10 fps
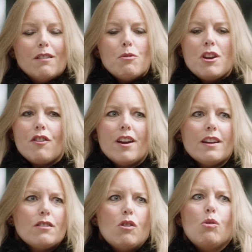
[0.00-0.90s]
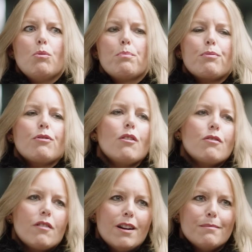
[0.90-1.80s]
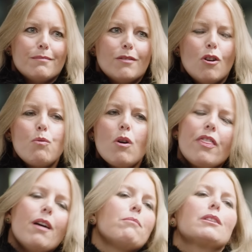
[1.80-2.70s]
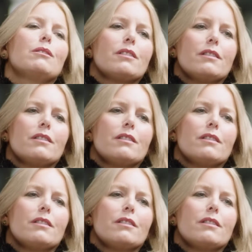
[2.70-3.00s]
We created a whole program of what that would look